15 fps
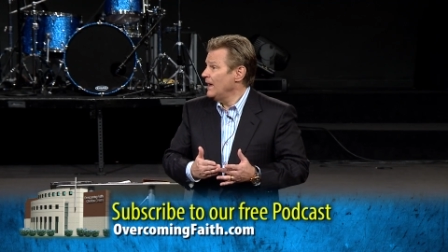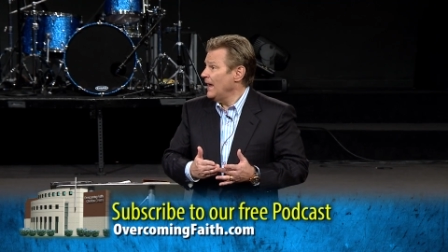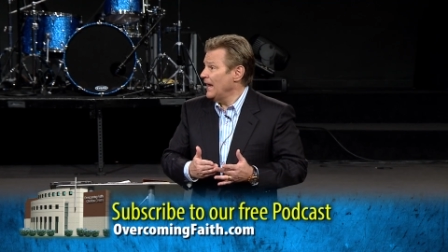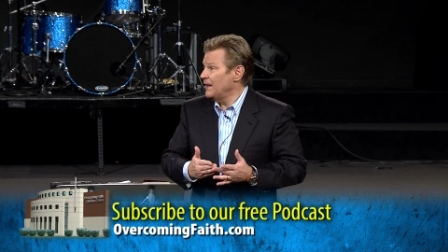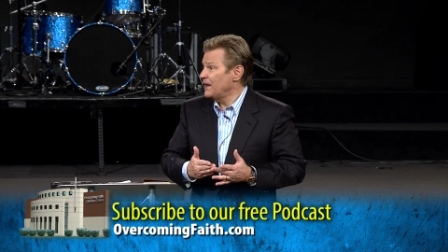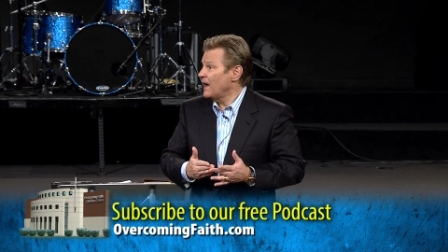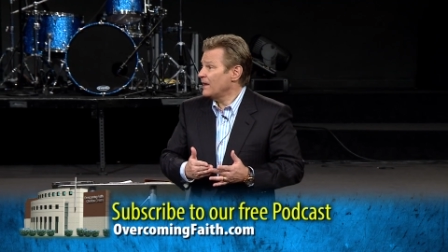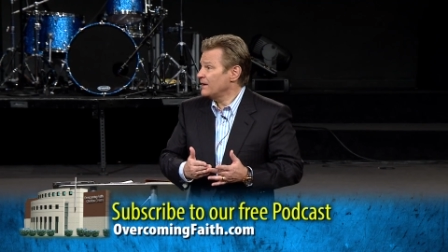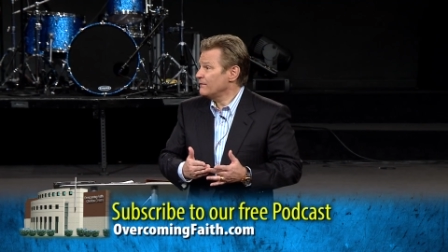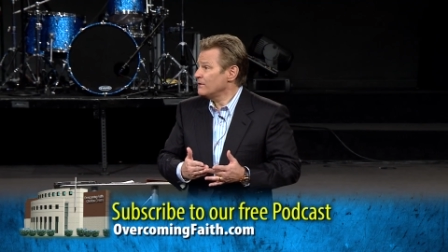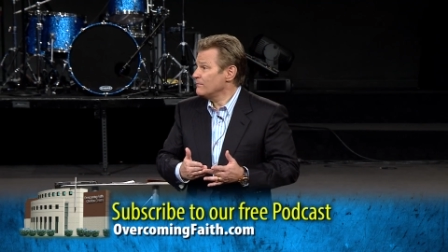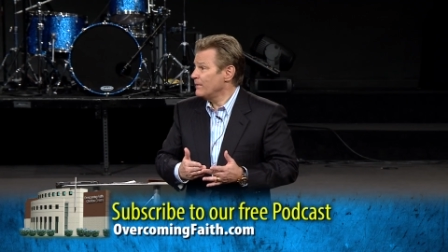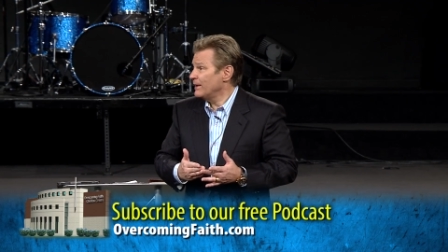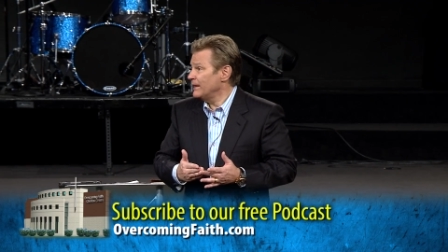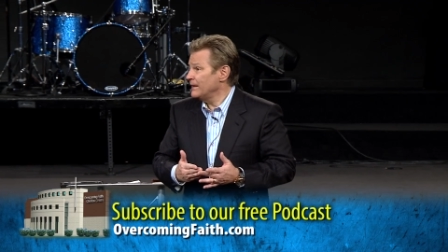And not
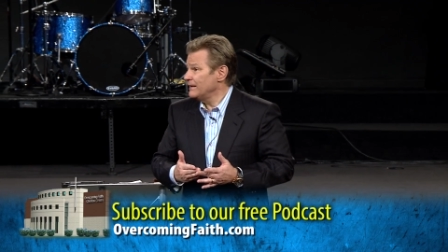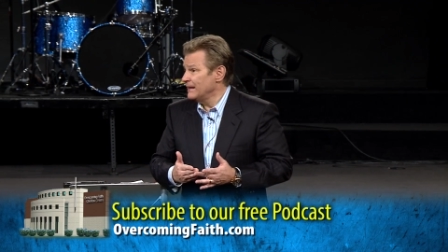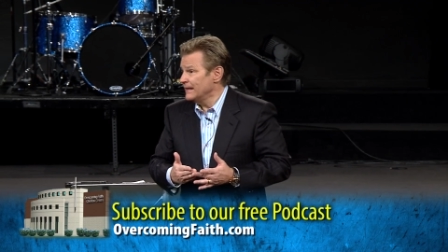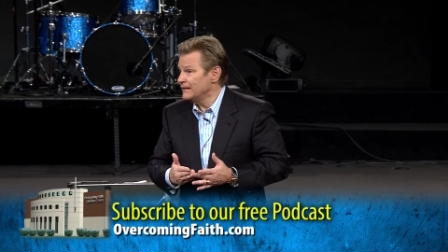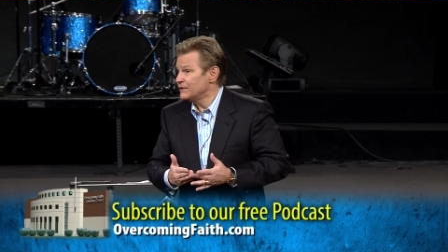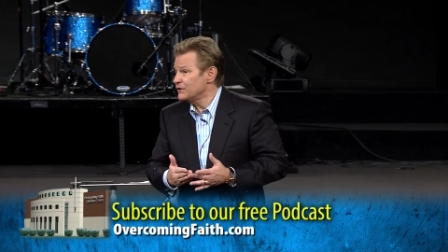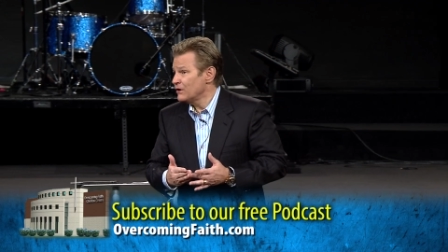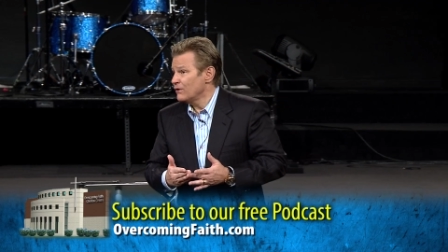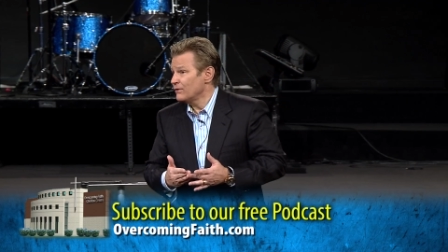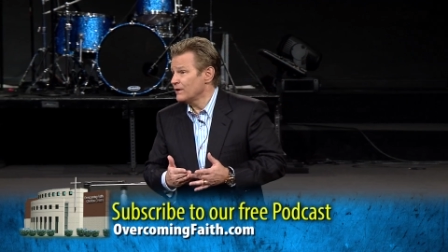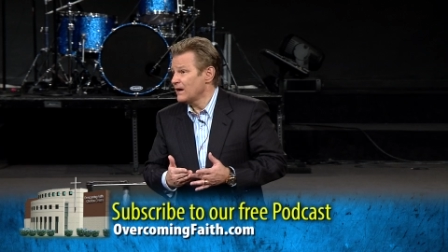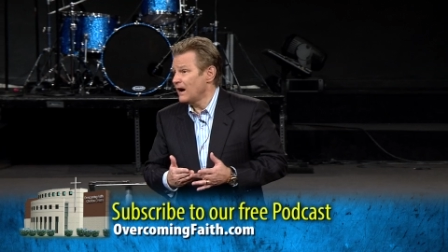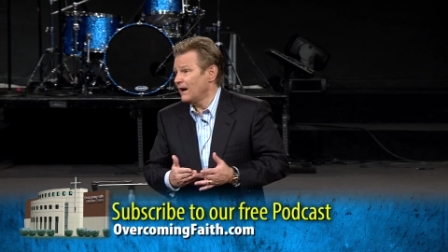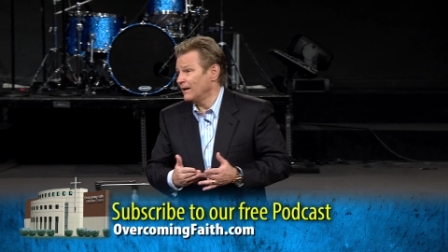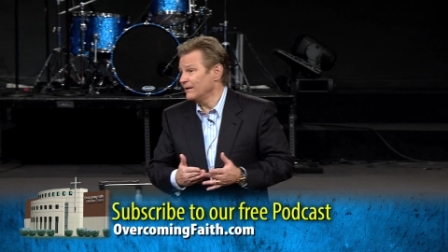everybody needs to go to
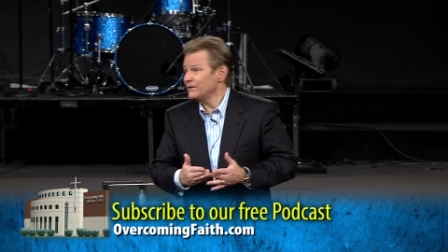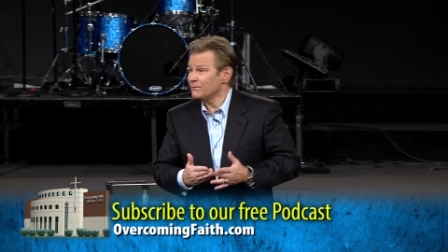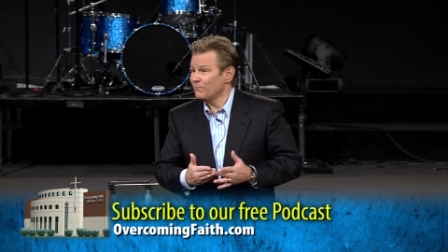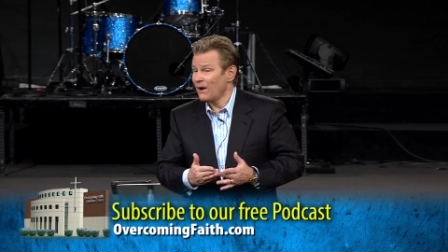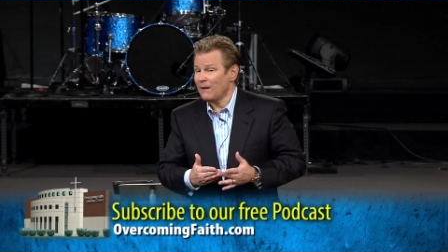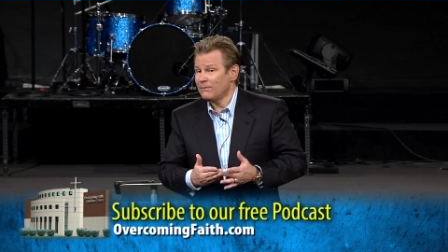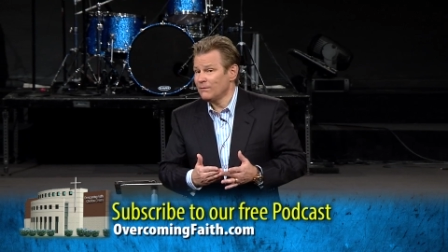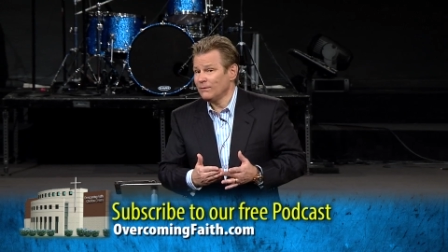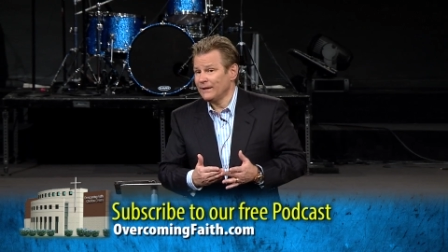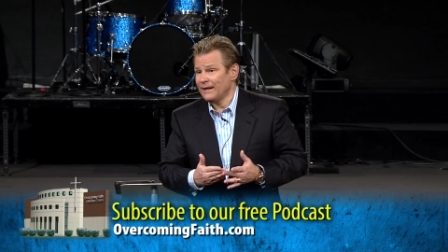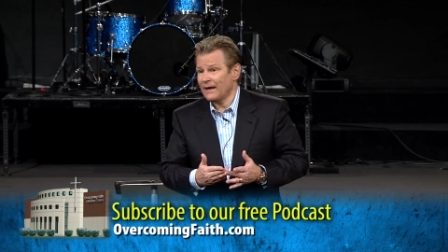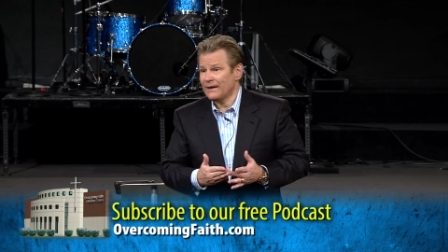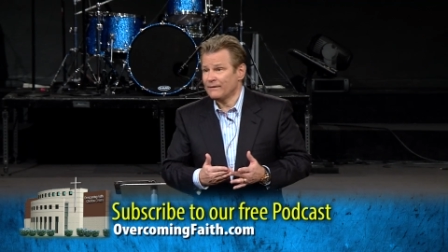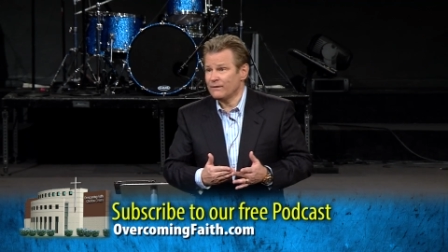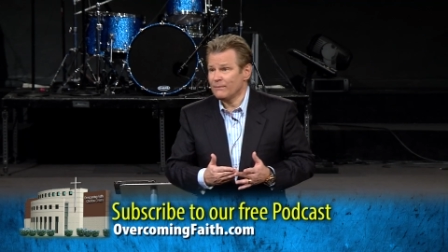college, probably
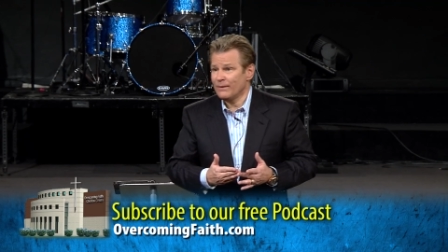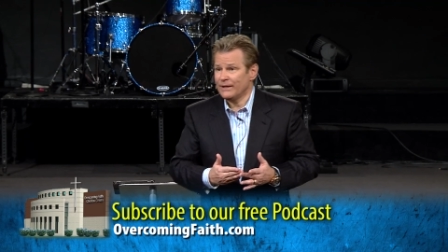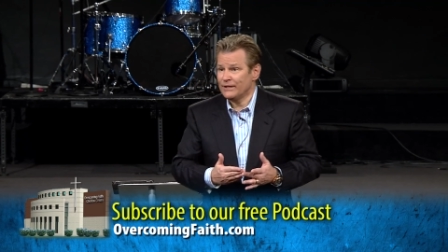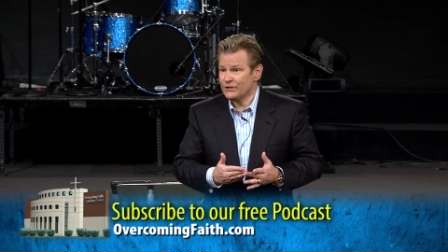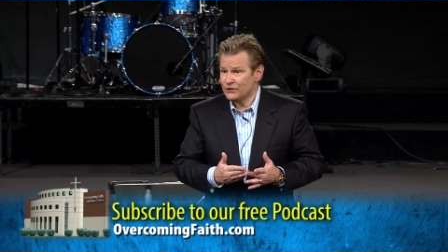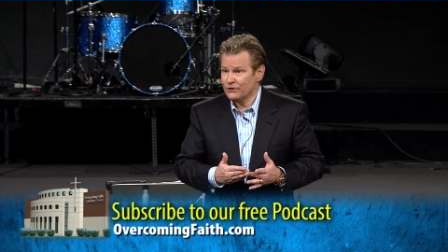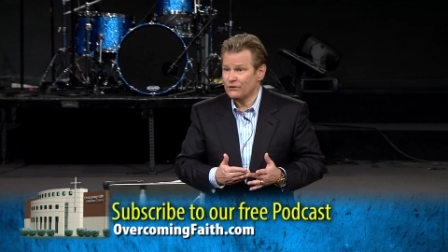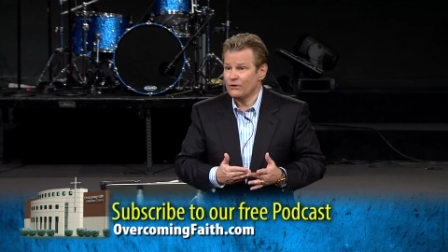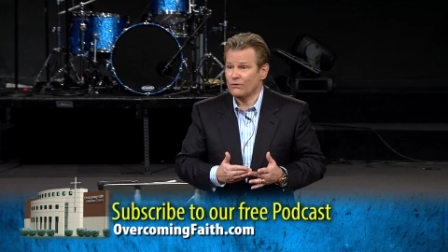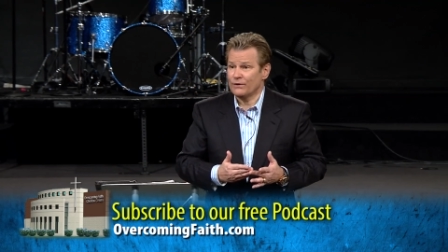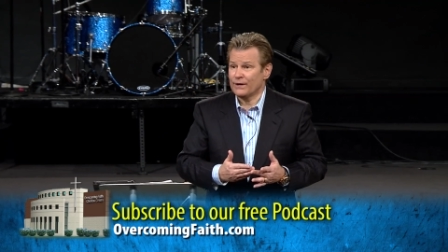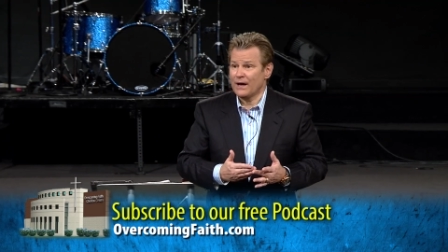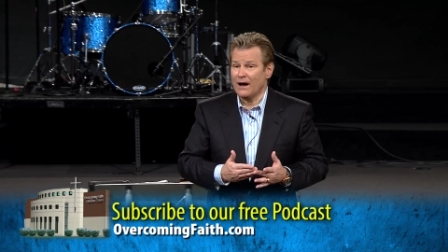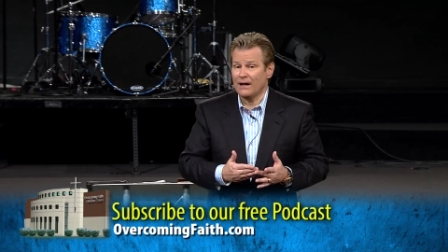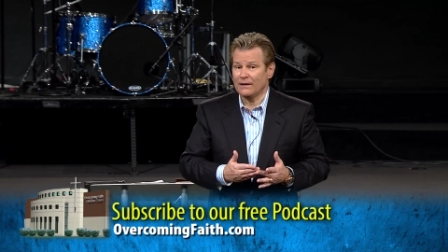not everybody should go
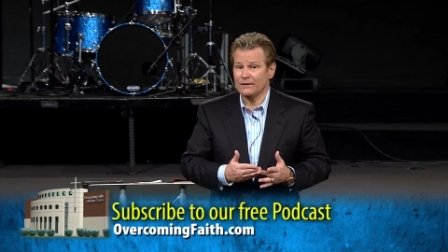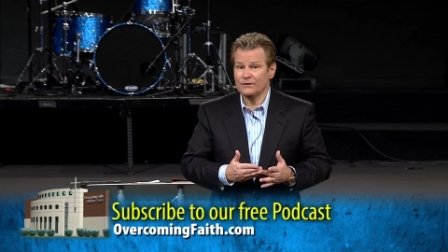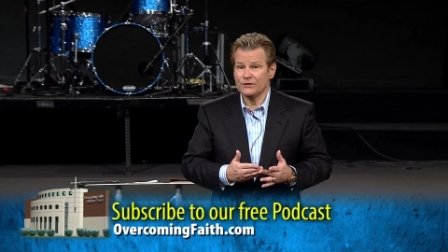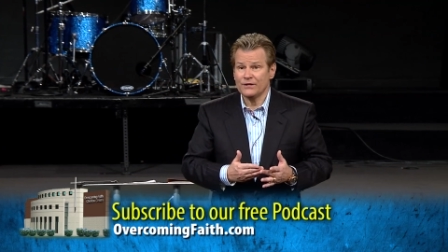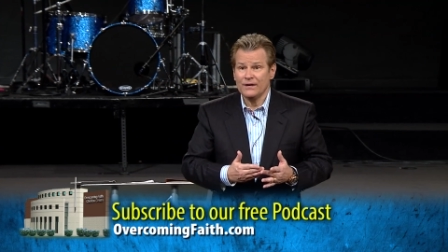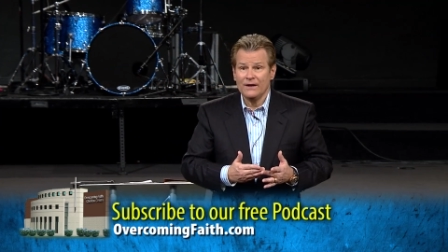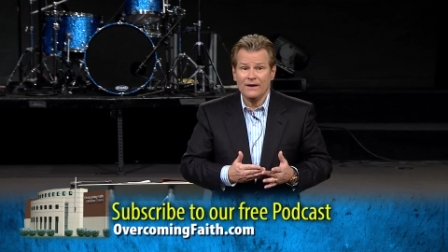to college.